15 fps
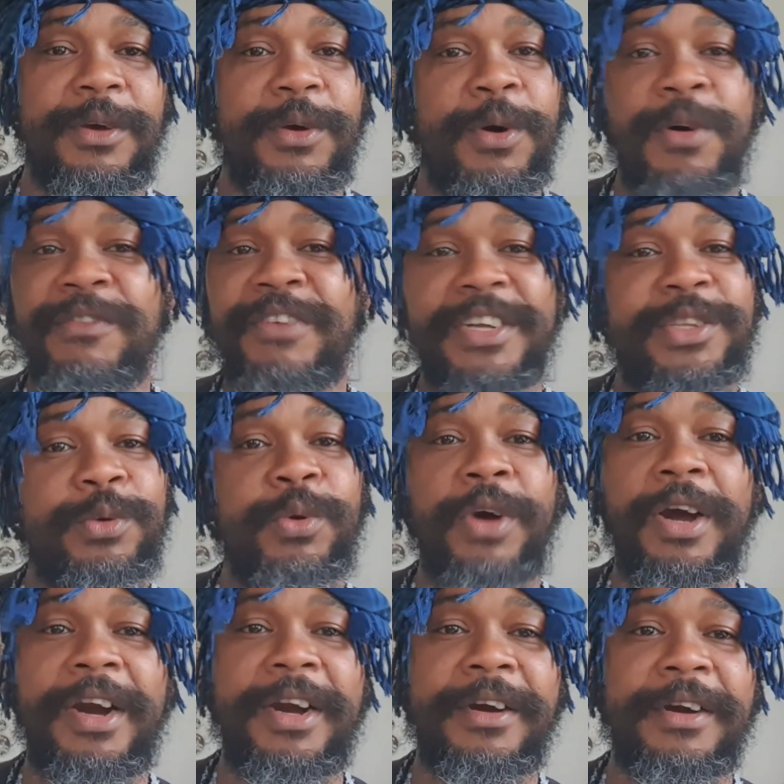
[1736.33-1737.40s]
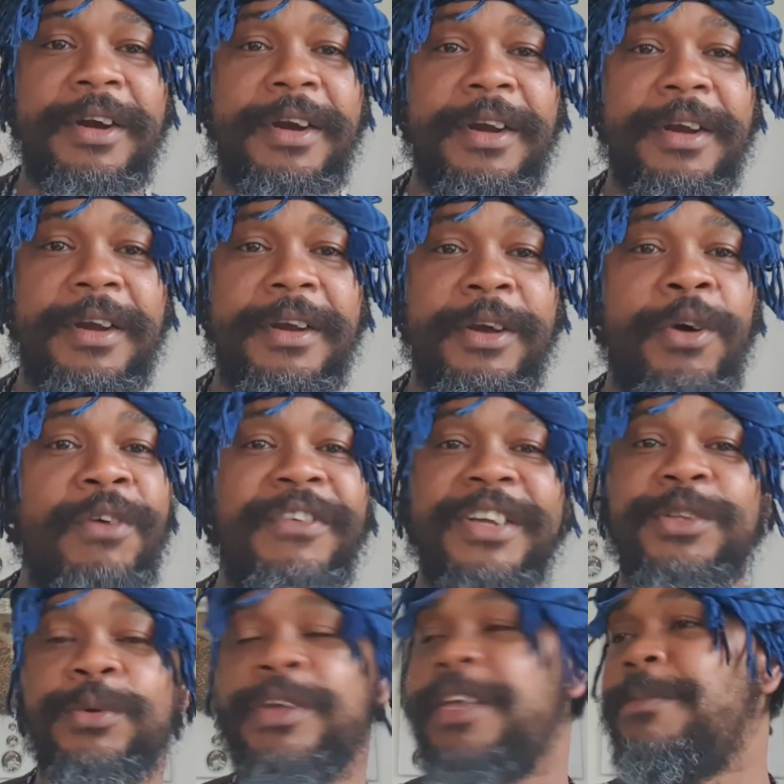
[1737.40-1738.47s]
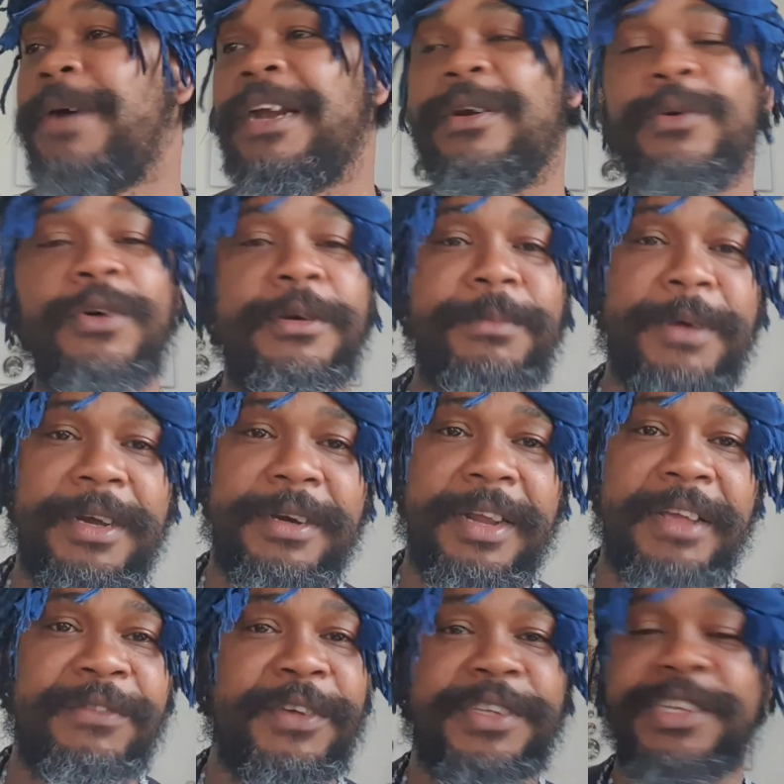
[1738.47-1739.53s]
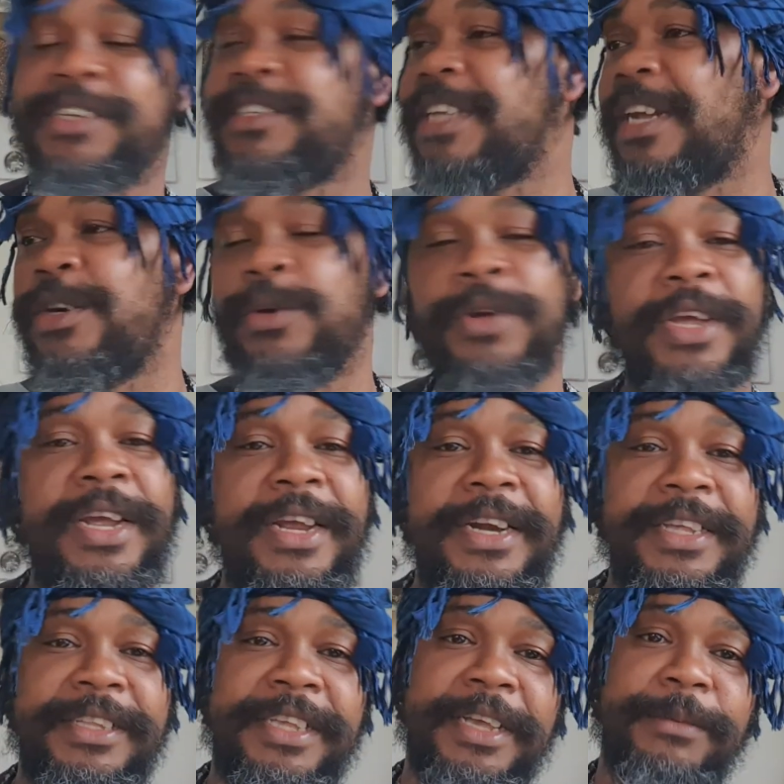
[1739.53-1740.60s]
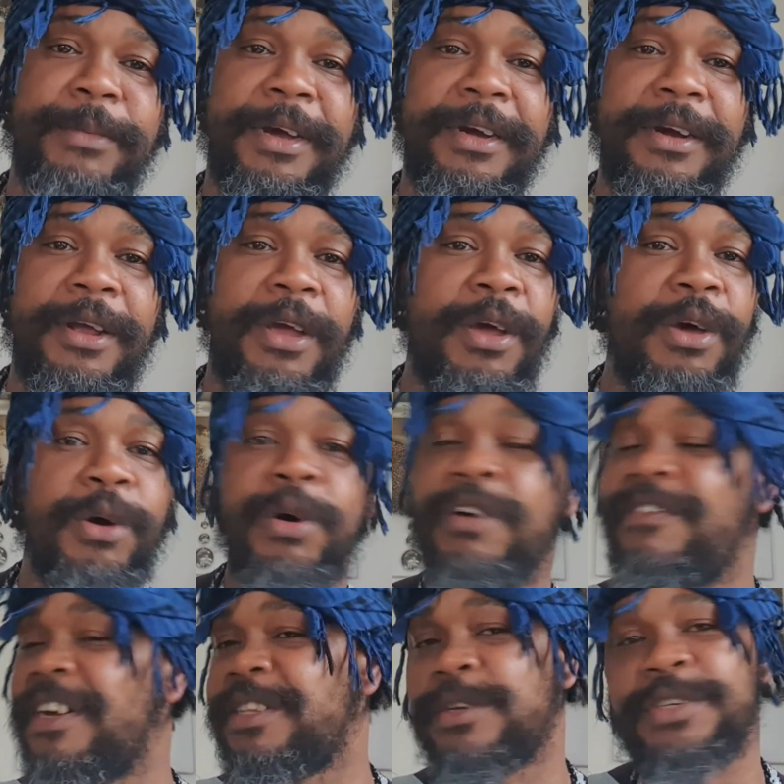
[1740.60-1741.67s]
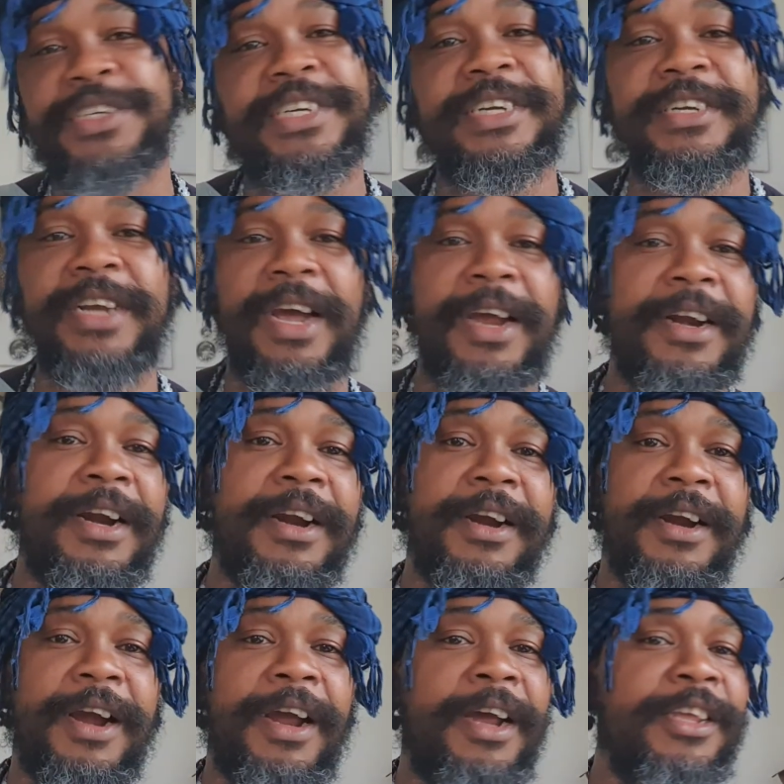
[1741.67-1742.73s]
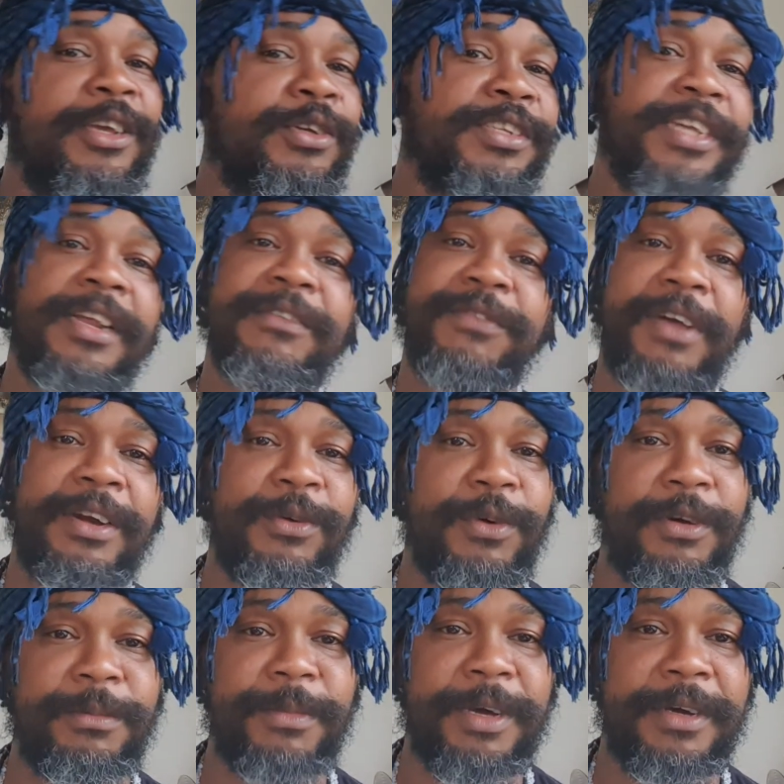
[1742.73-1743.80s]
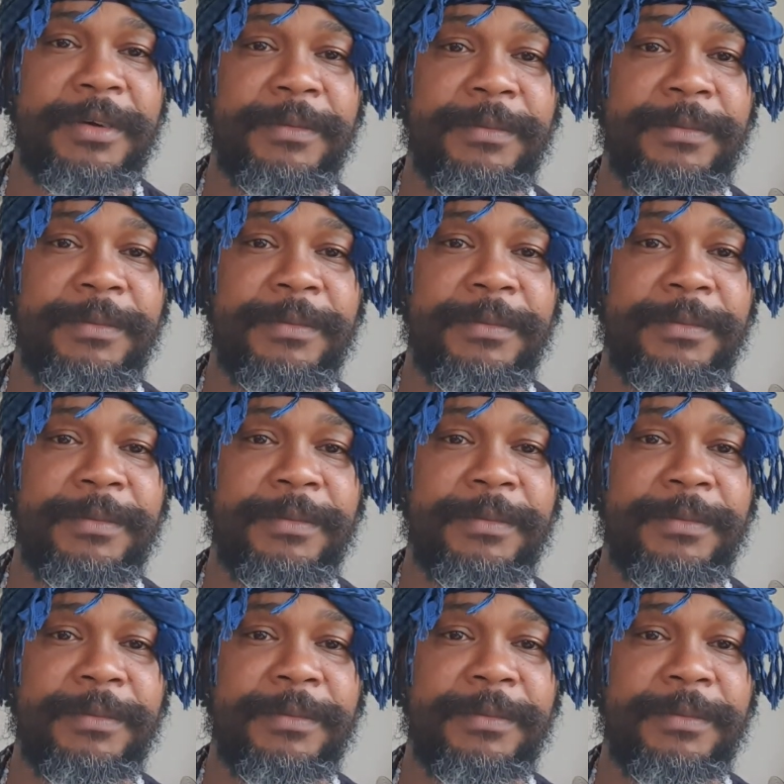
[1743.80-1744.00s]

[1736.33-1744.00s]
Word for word: go over to her, go over to him alone, man. If your sister do you anything, man, go over to she and her and yourself alone, man.